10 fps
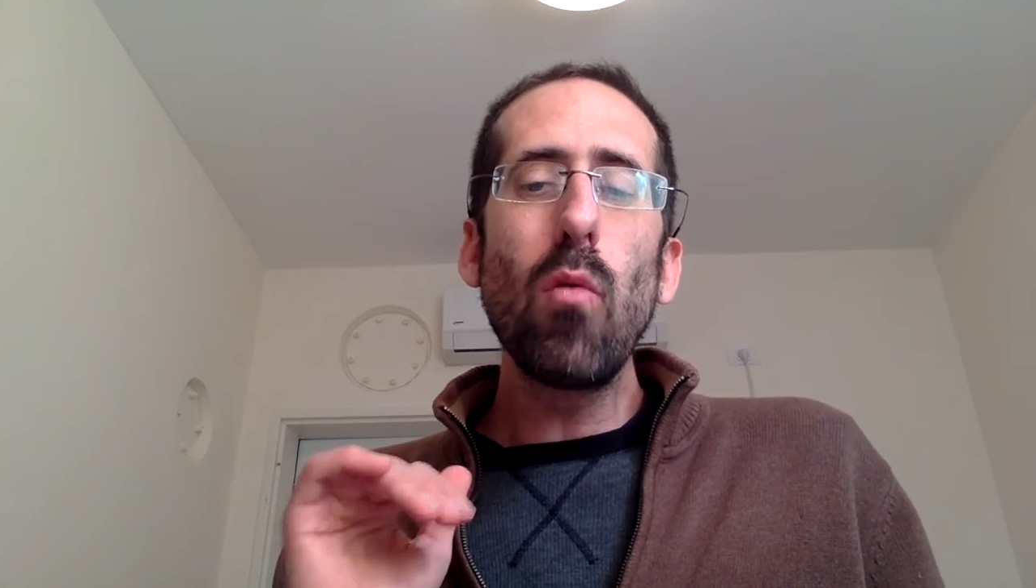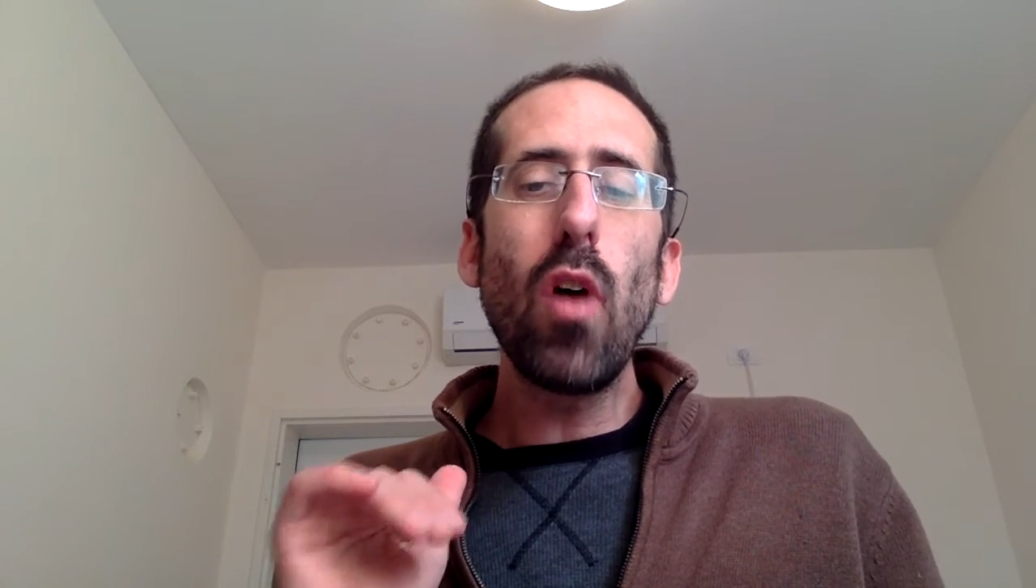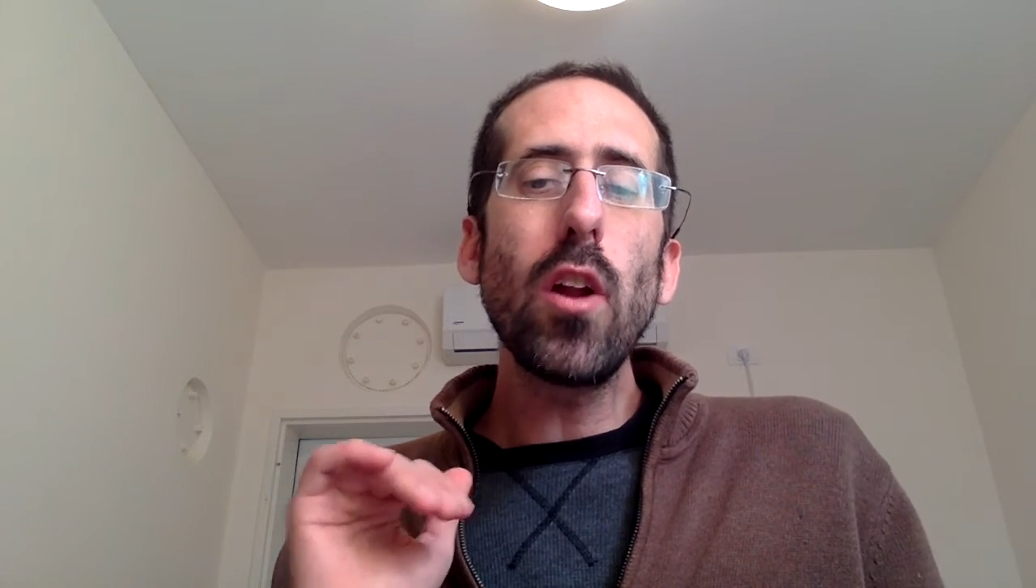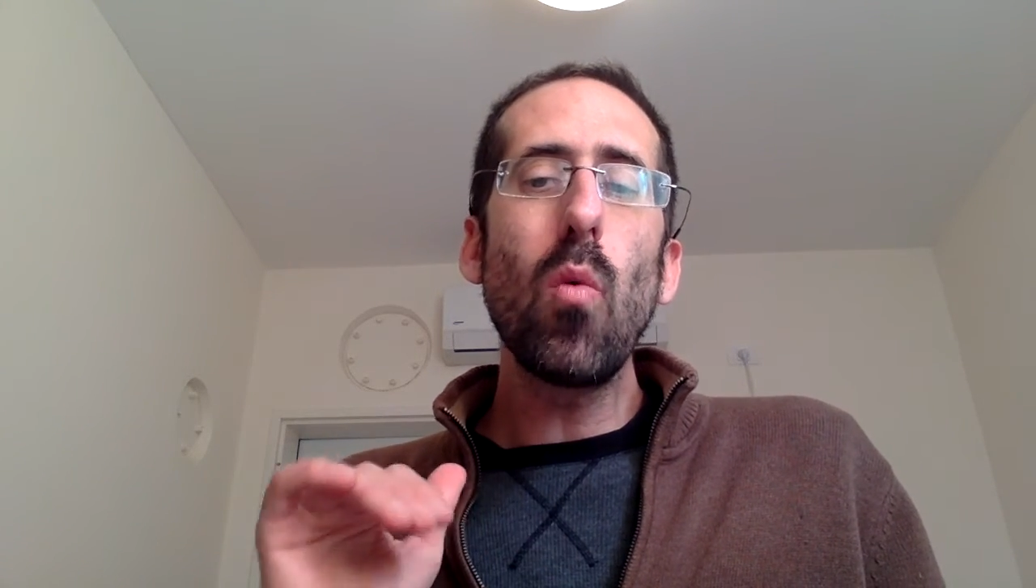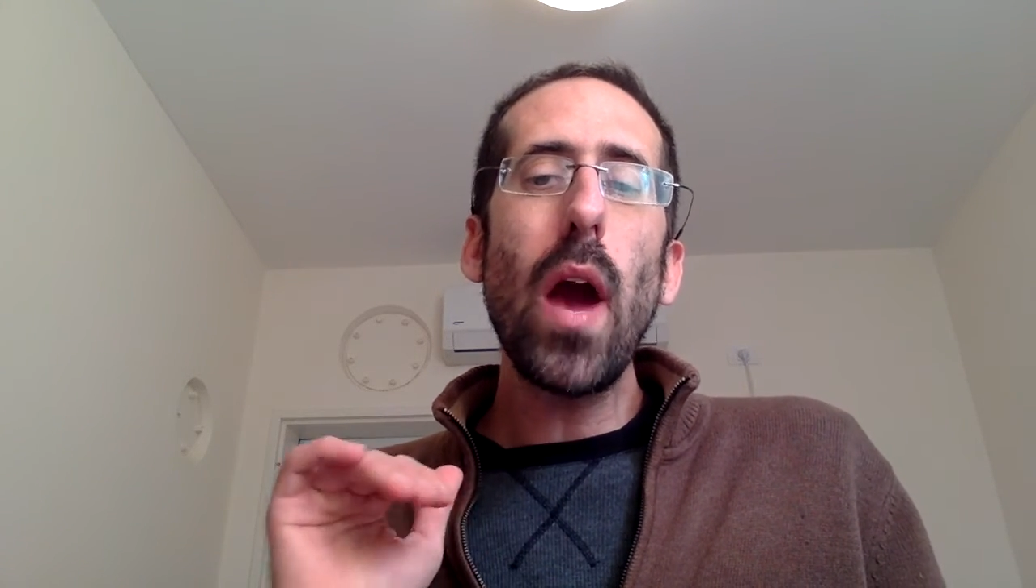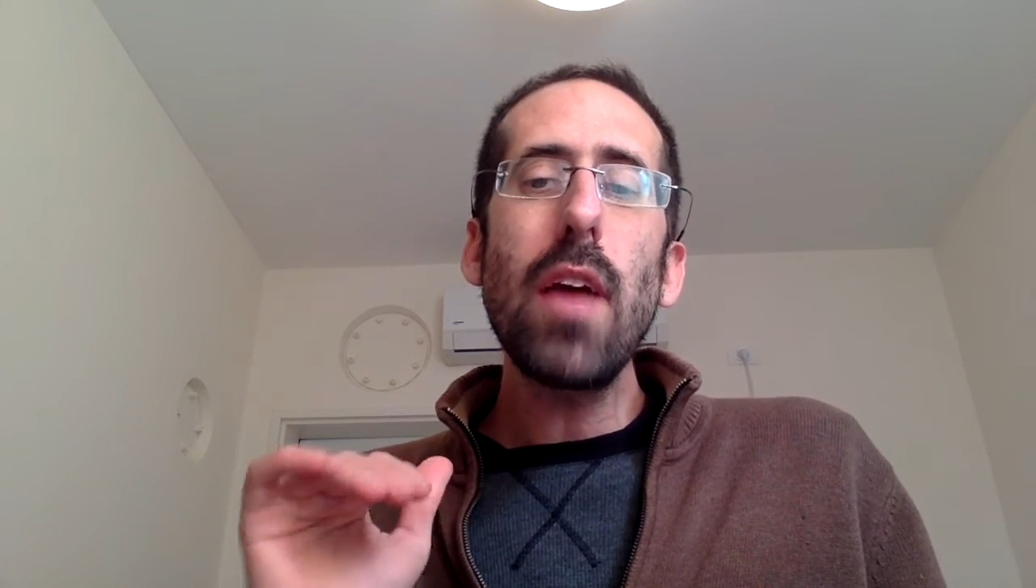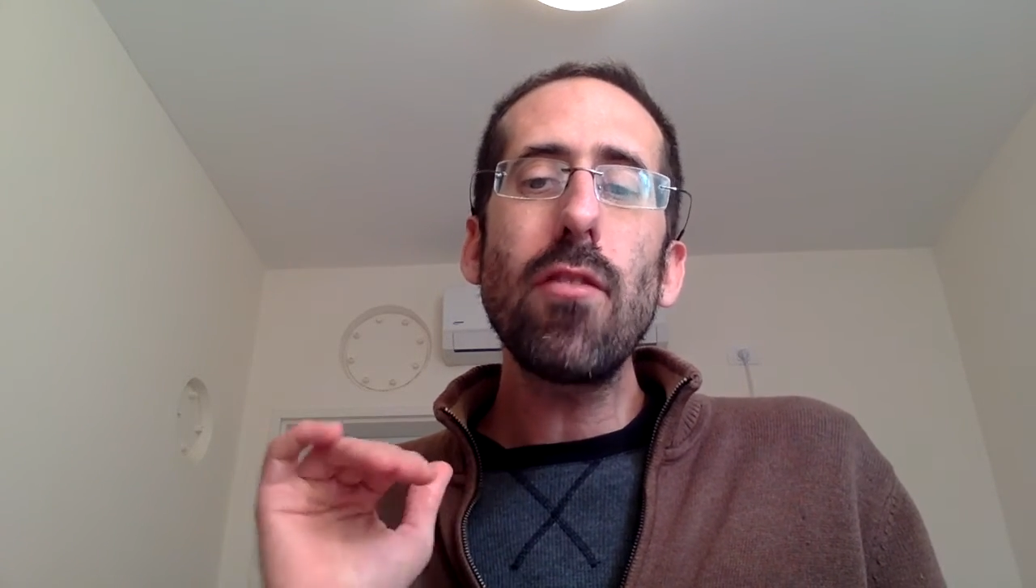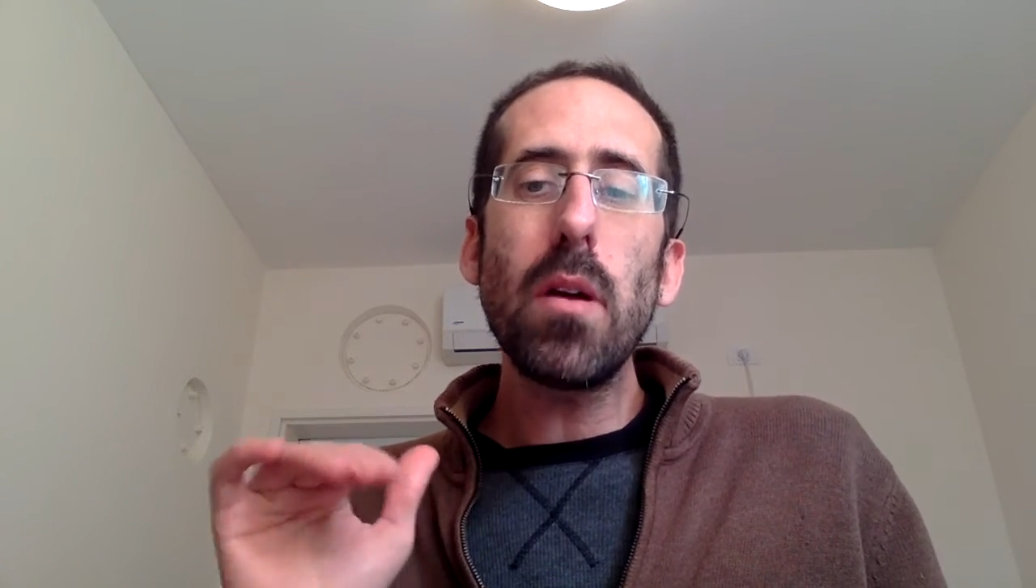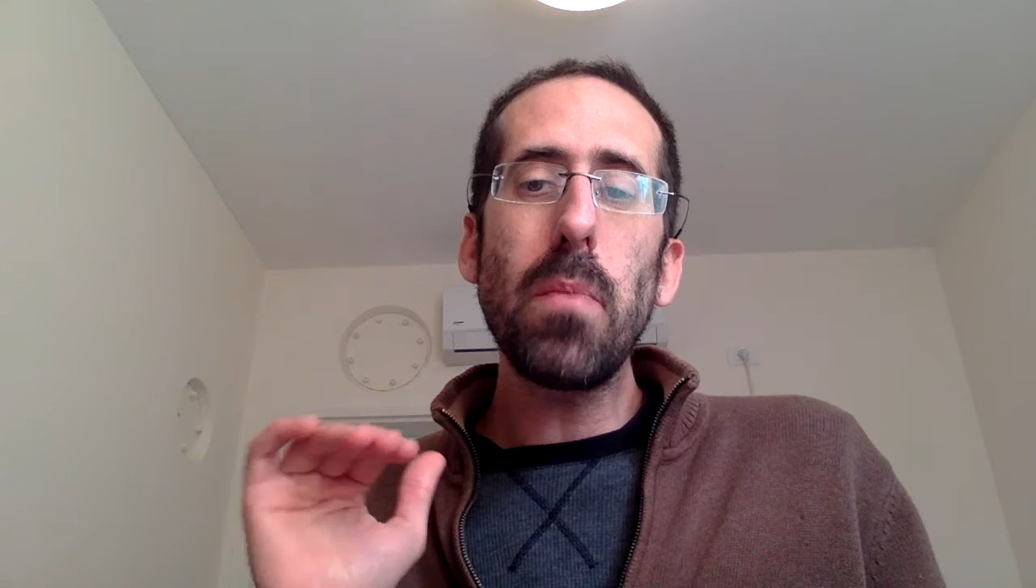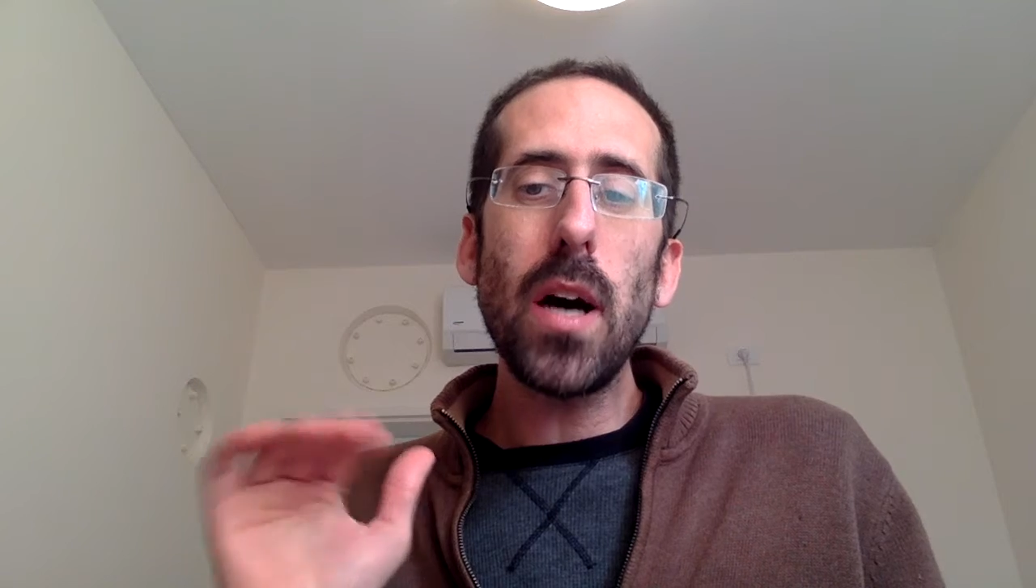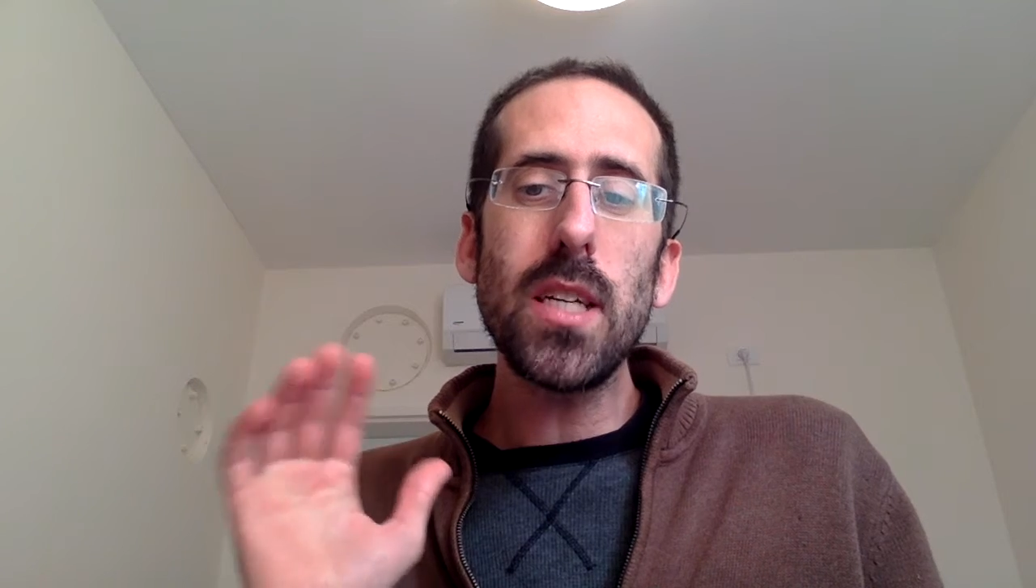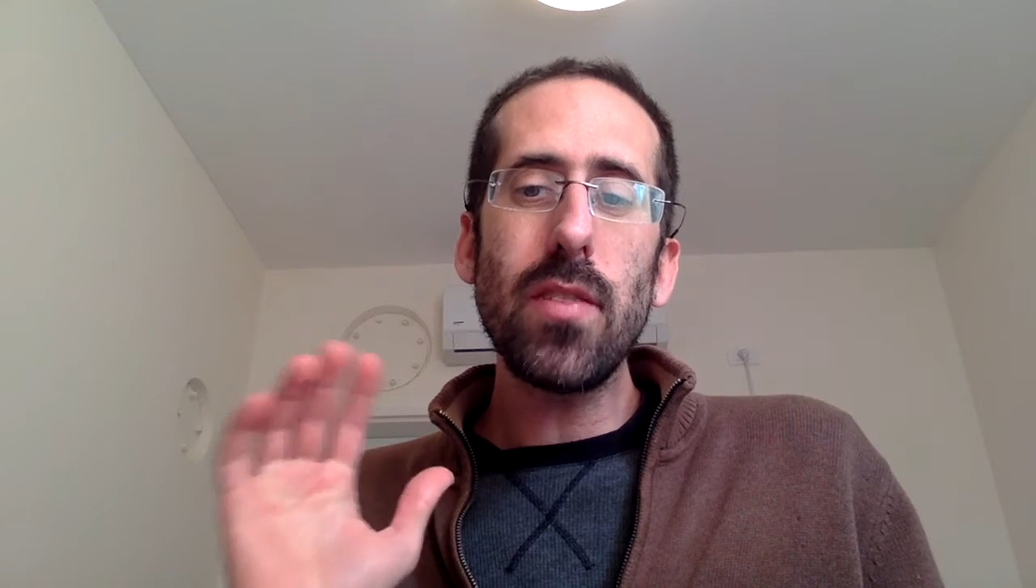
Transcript: run away from a positive